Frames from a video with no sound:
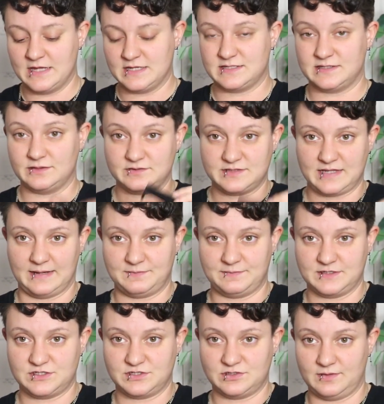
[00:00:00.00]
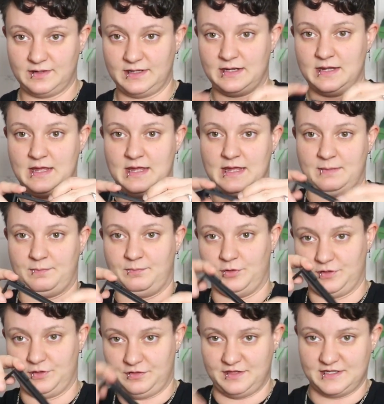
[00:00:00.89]
still taped it to it,
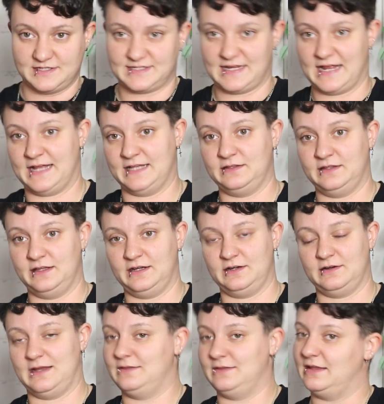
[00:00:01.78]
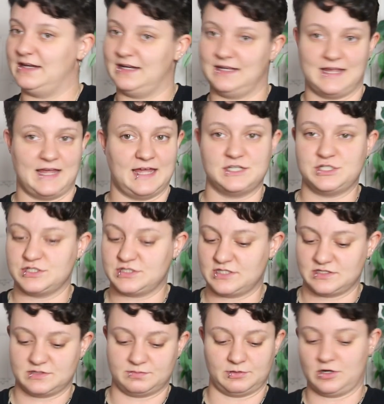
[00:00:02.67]
put this on there, and then again, just
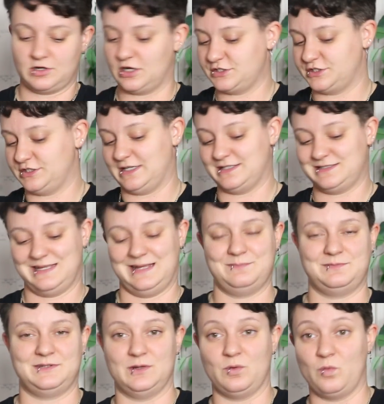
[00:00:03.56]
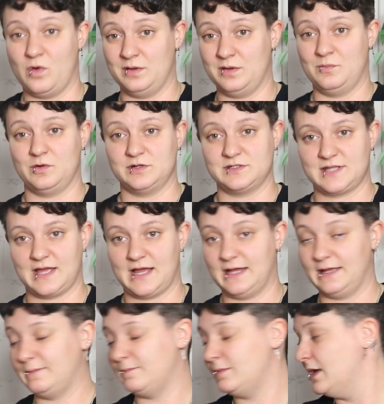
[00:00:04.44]
as a precaution, I taped it one more
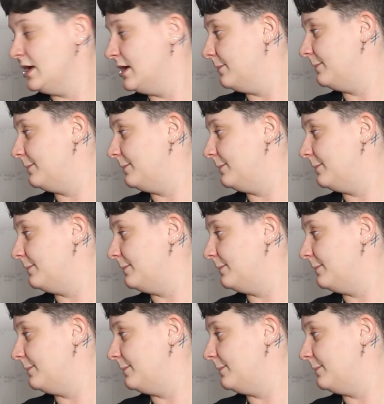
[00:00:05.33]
time.